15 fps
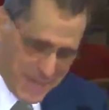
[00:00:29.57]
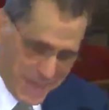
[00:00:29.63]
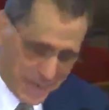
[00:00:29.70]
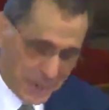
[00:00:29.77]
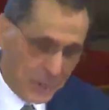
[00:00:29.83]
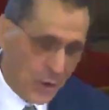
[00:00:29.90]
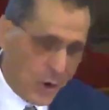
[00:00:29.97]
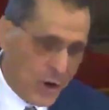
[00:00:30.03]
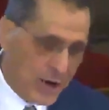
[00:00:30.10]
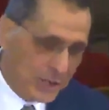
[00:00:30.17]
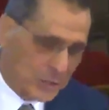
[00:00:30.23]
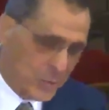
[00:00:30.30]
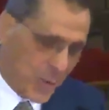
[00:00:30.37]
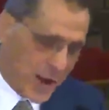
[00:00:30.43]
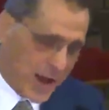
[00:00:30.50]
in a
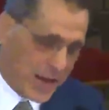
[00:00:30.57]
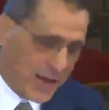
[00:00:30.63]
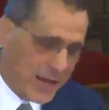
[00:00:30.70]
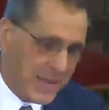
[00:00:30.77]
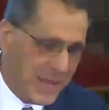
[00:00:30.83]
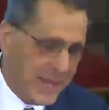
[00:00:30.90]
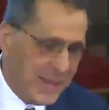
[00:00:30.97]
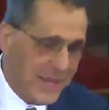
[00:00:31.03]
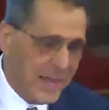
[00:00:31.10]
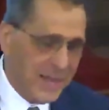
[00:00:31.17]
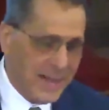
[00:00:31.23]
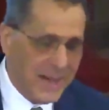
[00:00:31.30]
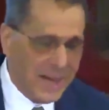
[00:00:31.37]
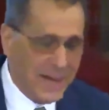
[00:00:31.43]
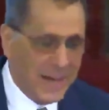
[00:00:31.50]
glorious way
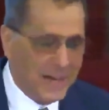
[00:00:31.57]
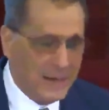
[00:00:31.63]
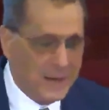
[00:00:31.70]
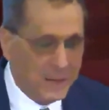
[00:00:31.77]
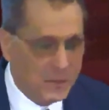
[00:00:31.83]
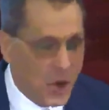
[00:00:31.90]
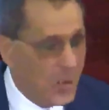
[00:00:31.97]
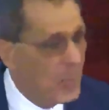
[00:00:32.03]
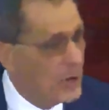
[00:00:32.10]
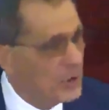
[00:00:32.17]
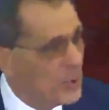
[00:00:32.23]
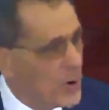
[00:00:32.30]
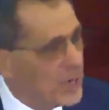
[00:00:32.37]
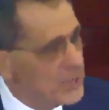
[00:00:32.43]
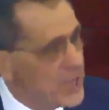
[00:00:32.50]
in Psalm
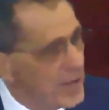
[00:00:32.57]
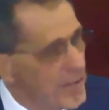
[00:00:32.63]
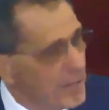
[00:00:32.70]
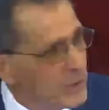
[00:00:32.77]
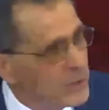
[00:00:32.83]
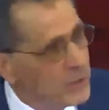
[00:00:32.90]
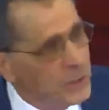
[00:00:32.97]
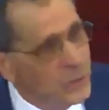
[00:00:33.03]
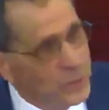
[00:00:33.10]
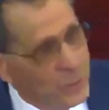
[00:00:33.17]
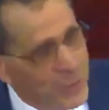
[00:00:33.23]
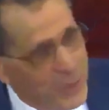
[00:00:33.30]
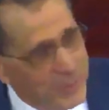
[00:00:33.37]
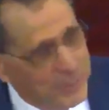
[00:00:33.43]
127, verse 2,